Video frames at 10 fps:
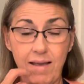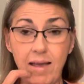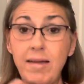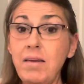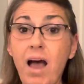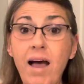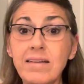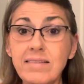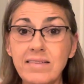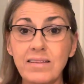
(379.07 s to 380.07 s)
And
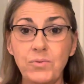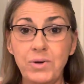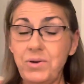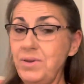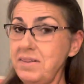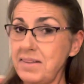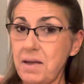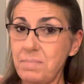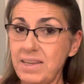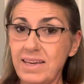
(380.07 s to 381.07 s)
us, we're doing the
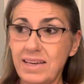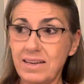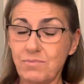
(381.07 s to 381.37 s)
same thing,